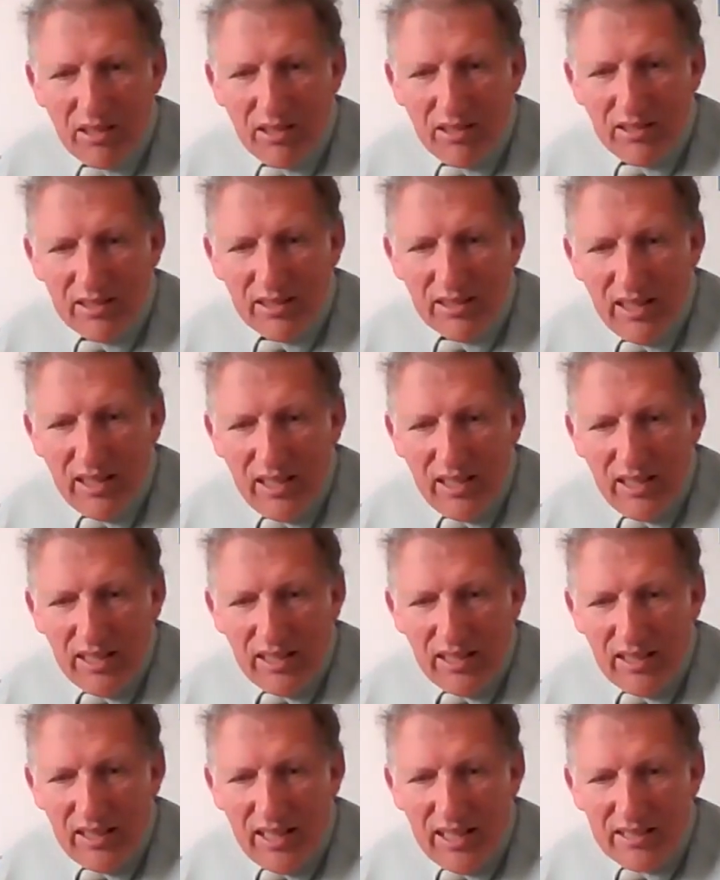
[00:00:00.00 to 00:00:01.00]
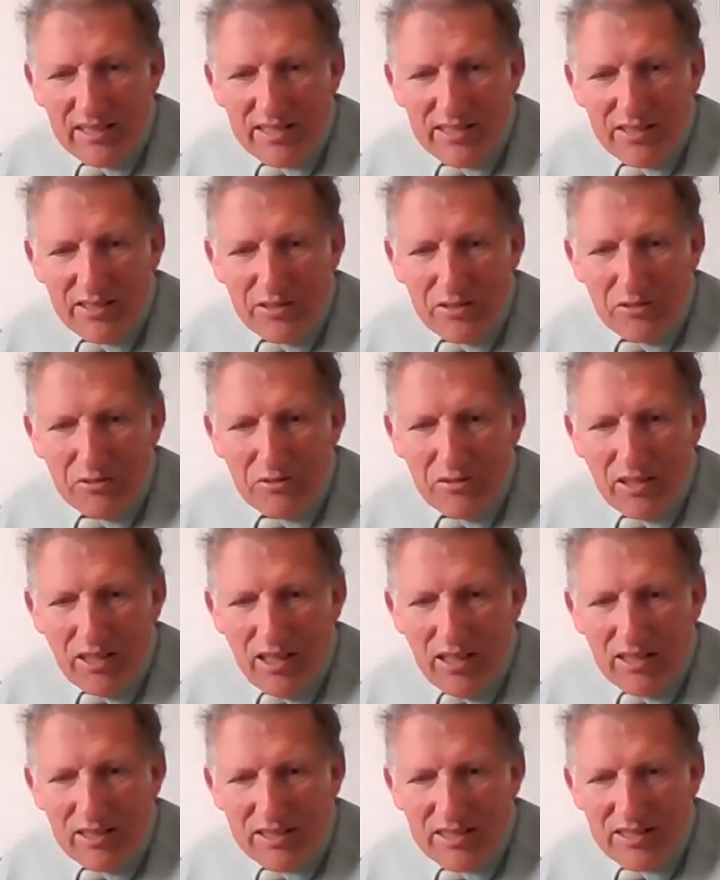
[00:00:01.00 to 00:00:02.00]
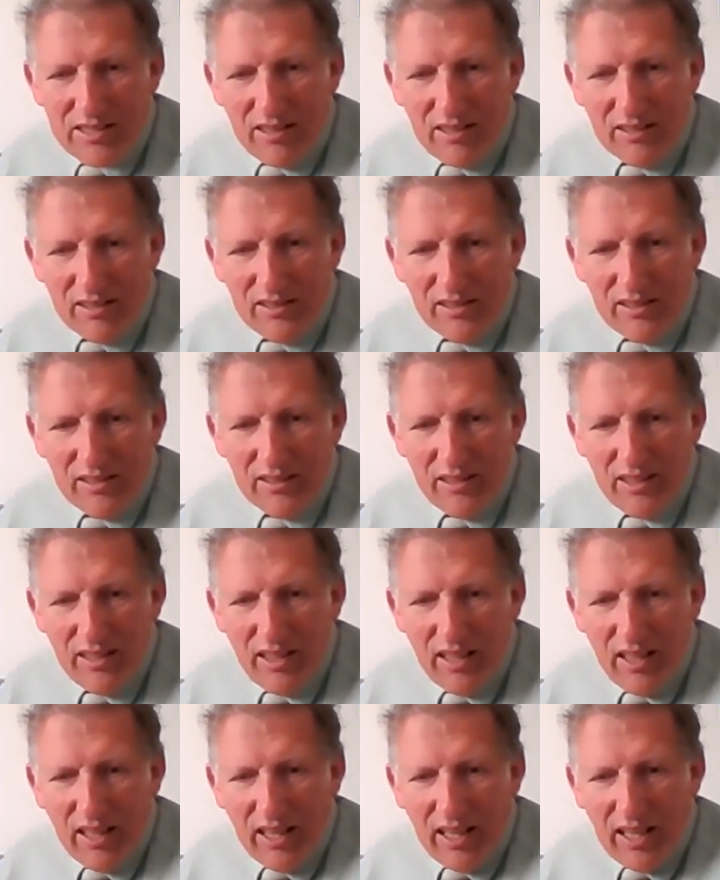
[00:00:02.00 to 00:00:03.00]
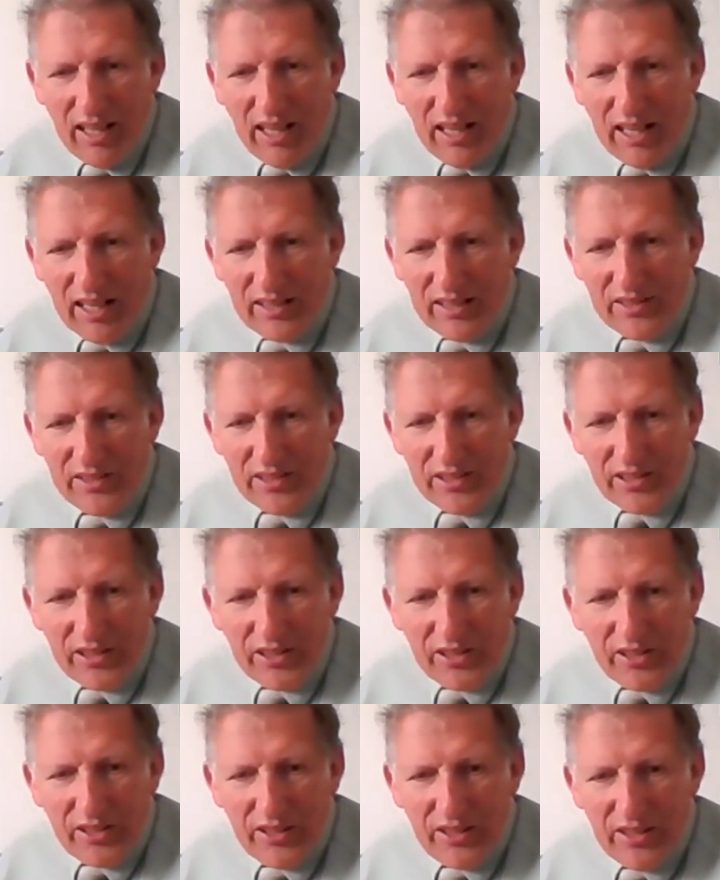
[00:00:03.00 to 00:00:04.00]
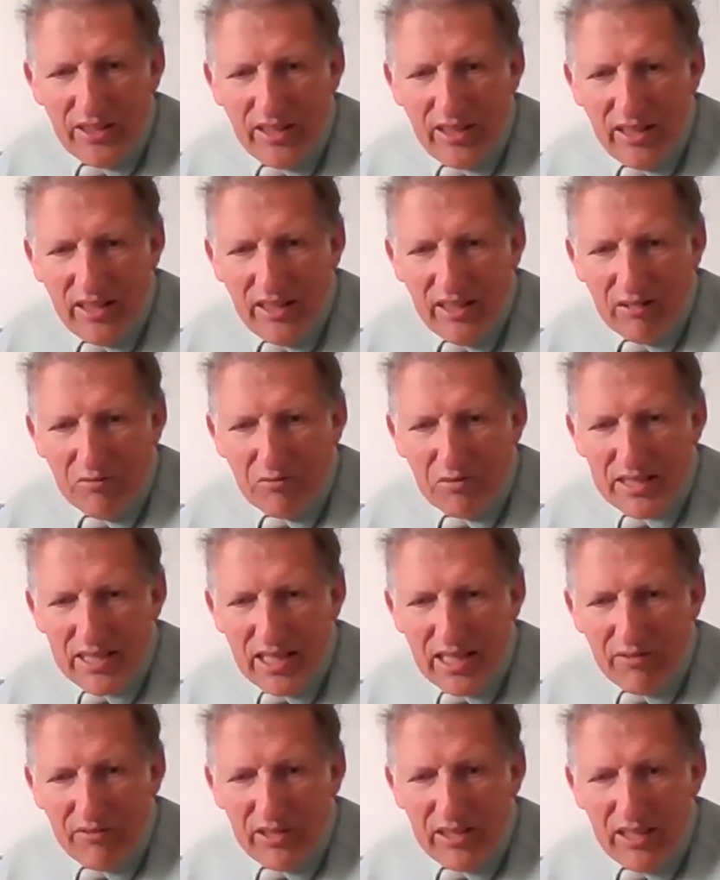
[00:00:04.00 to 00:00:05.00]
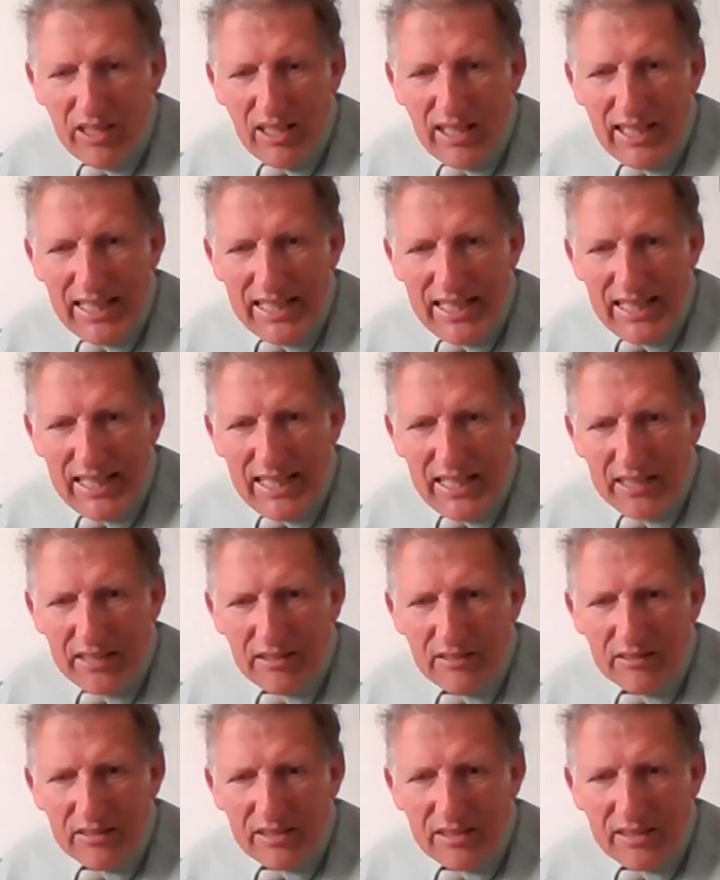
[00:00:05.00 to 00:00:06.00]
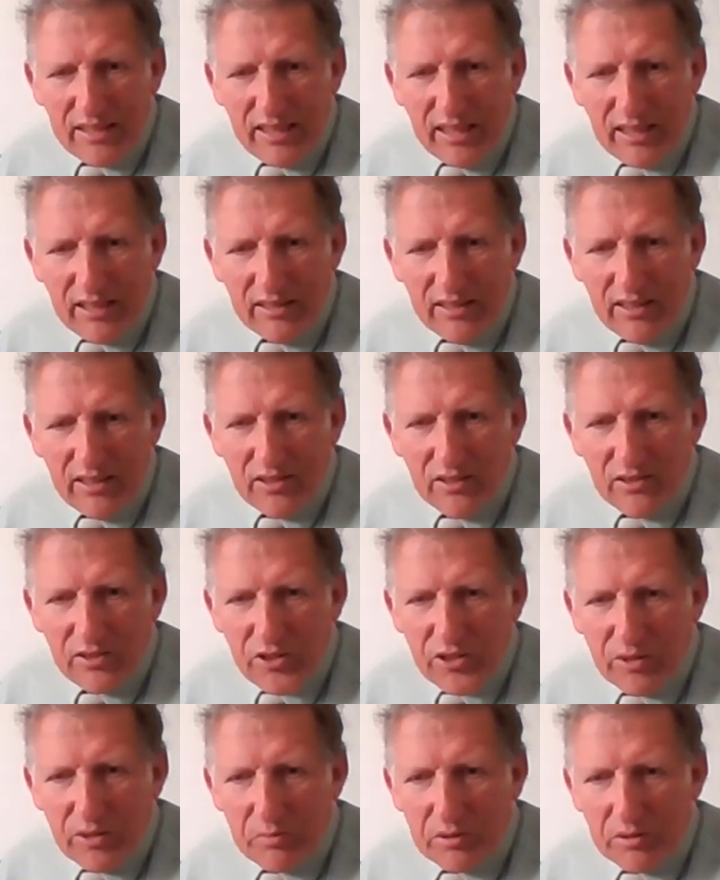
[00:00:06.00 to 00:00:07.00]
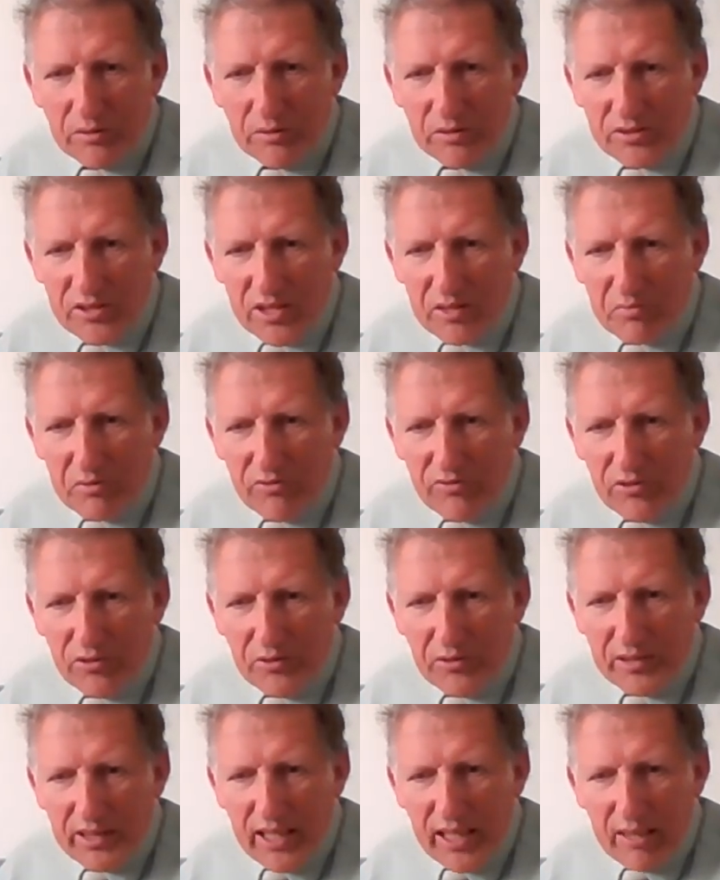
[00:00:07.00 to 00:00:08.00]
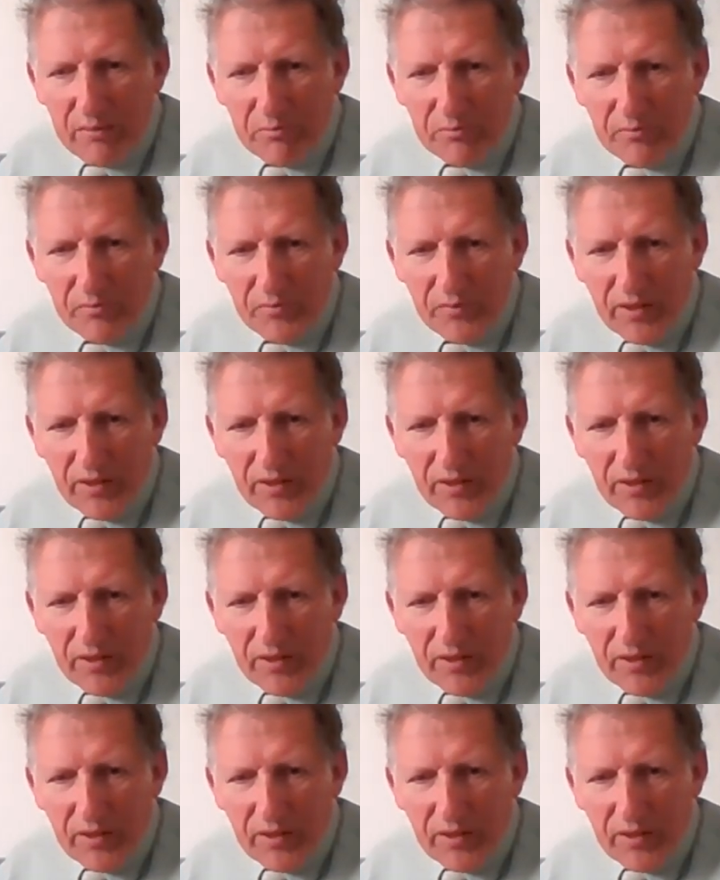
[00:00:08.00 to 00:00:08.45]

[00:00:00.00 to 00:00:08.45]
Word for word: along, let's do our song. And uh, was having a little technical trouble just before we came